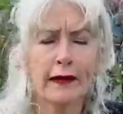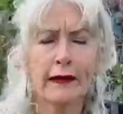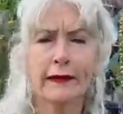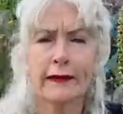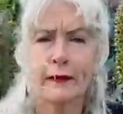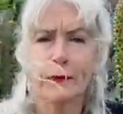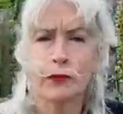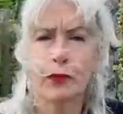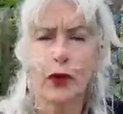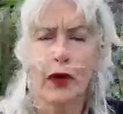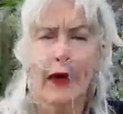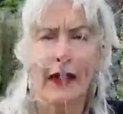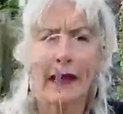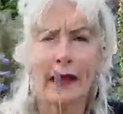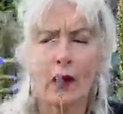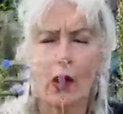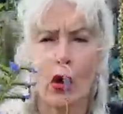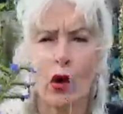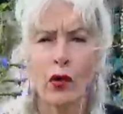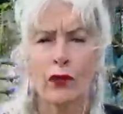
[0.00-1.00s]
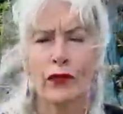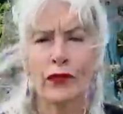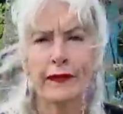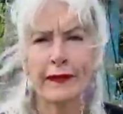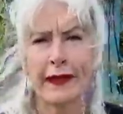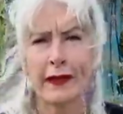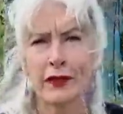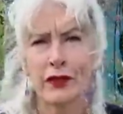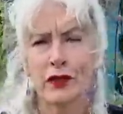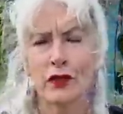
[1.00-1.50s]
spray of
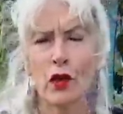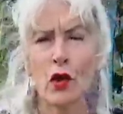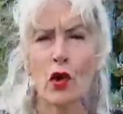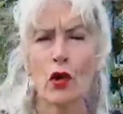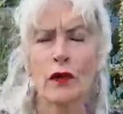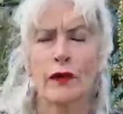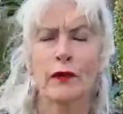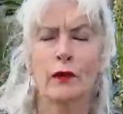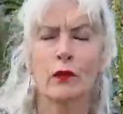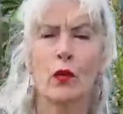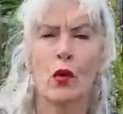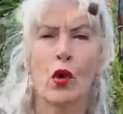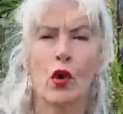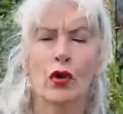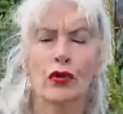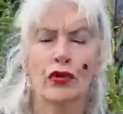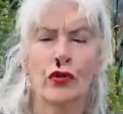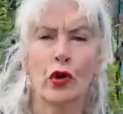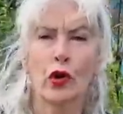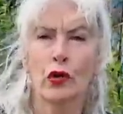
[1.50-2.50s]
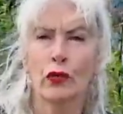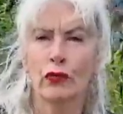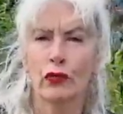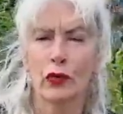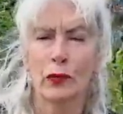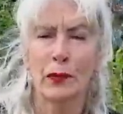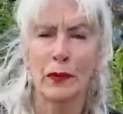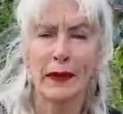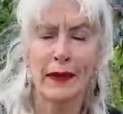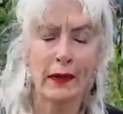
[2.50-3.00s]
essential oil in water over a
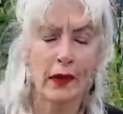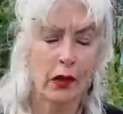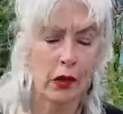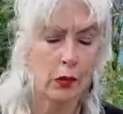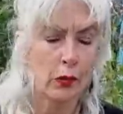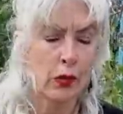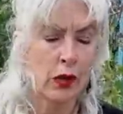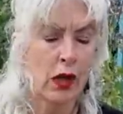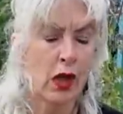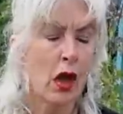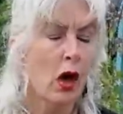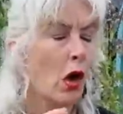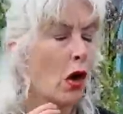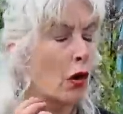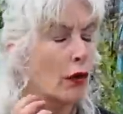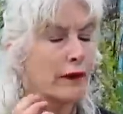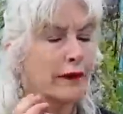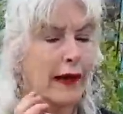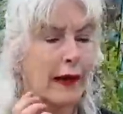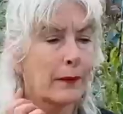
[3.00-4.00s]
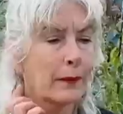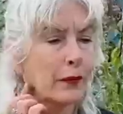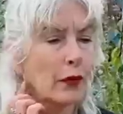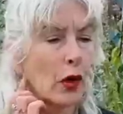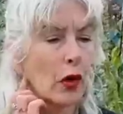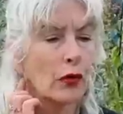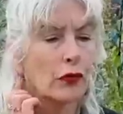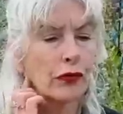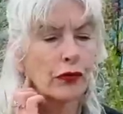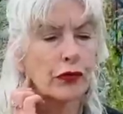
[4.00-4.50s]
pillow or dabbed
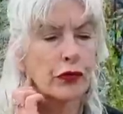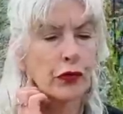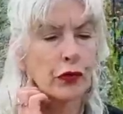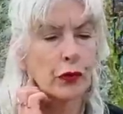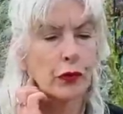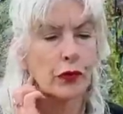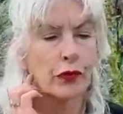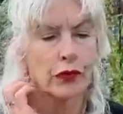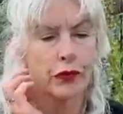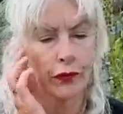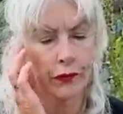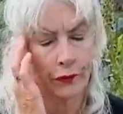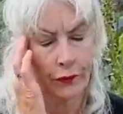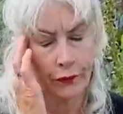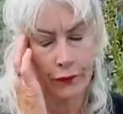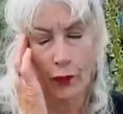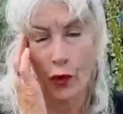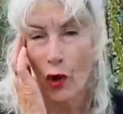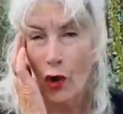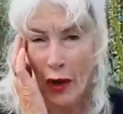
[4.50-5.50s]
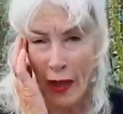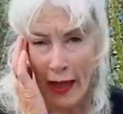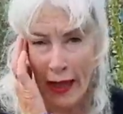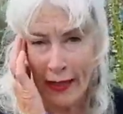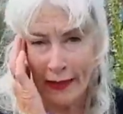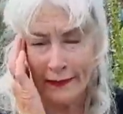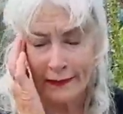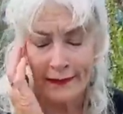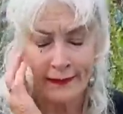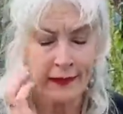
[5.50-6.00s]
onto the
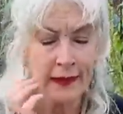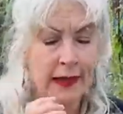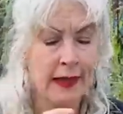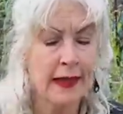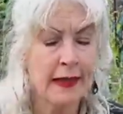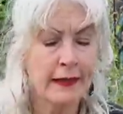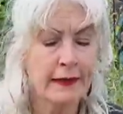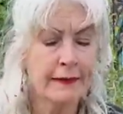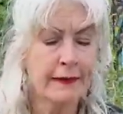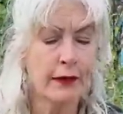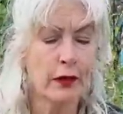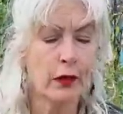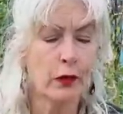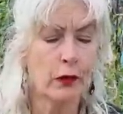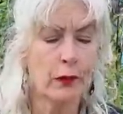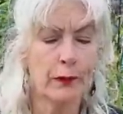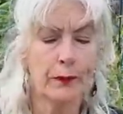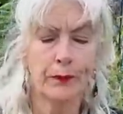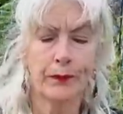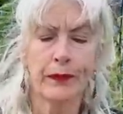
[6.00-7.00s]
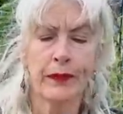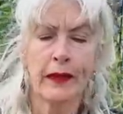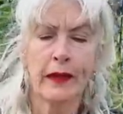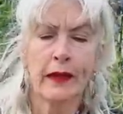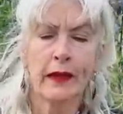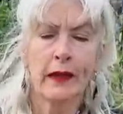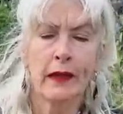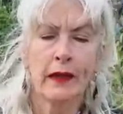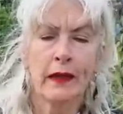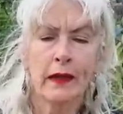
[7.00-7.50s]
forehead. So,
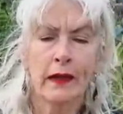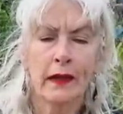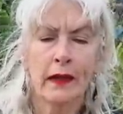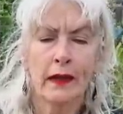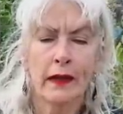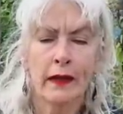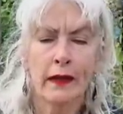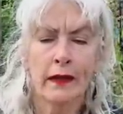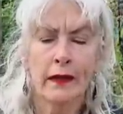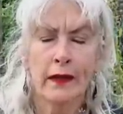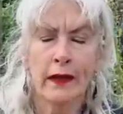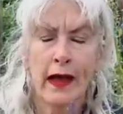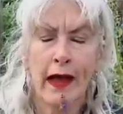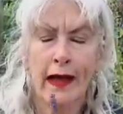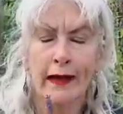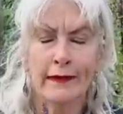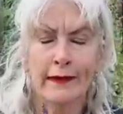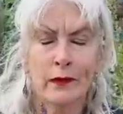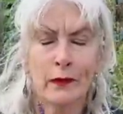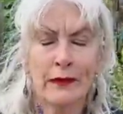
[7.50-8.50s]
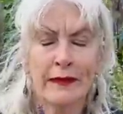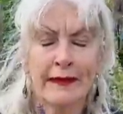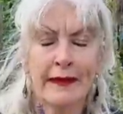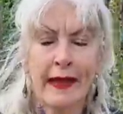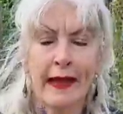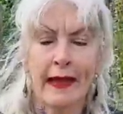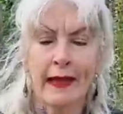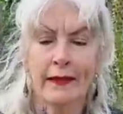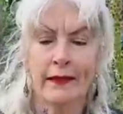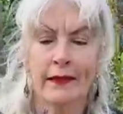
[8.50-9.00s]
as I was
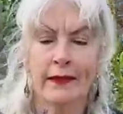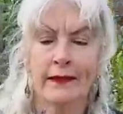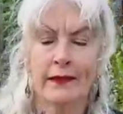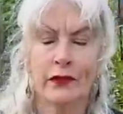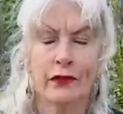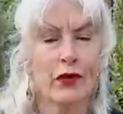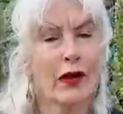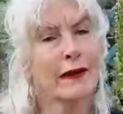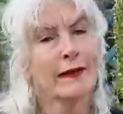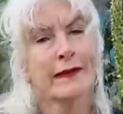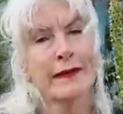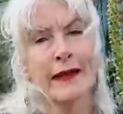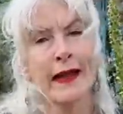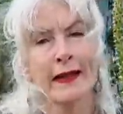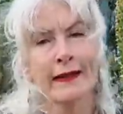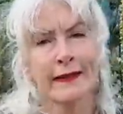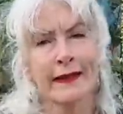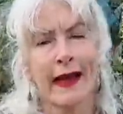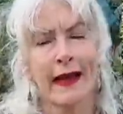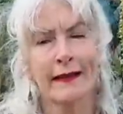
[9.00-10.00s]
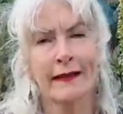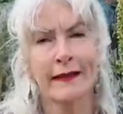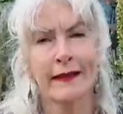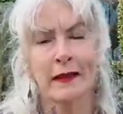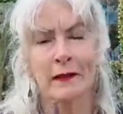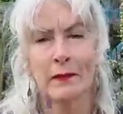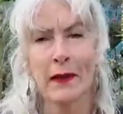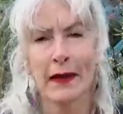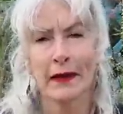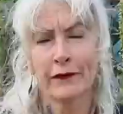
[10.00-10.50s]
saying, that stress and anxiety can
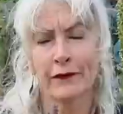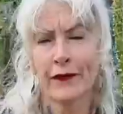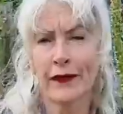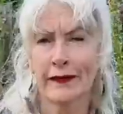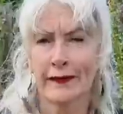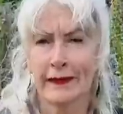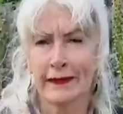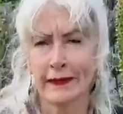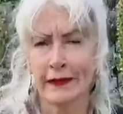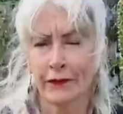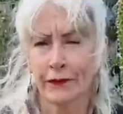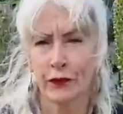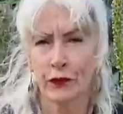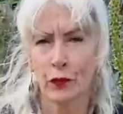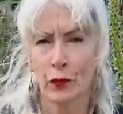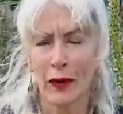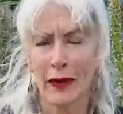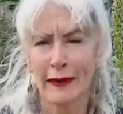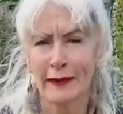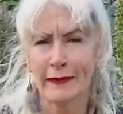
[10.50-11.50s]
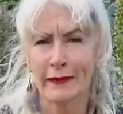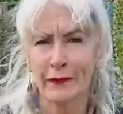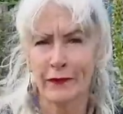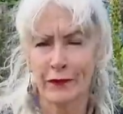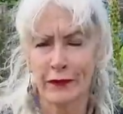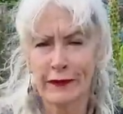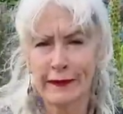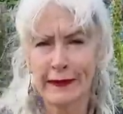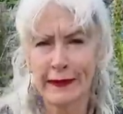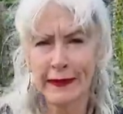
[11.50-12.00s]
manifest in different ways
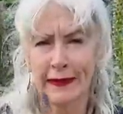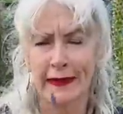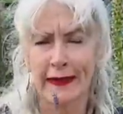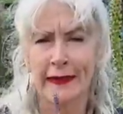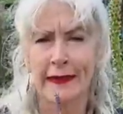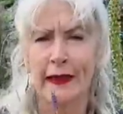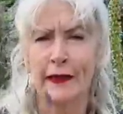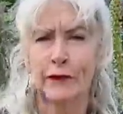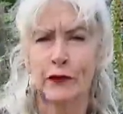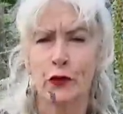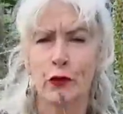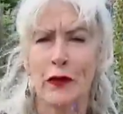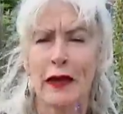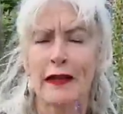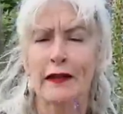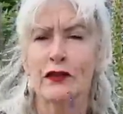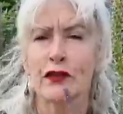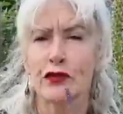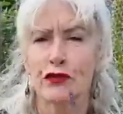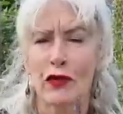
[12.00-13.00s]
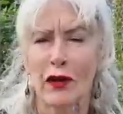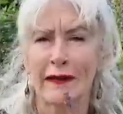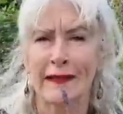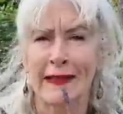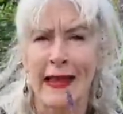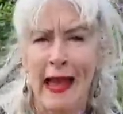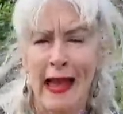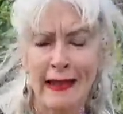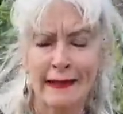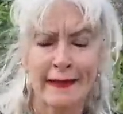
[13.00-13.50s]
physically. If you get a stress
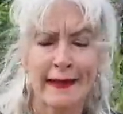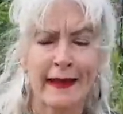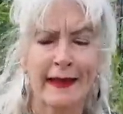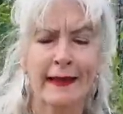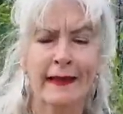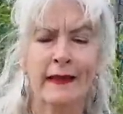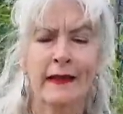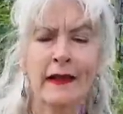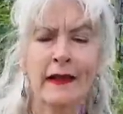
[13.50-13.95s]
headache,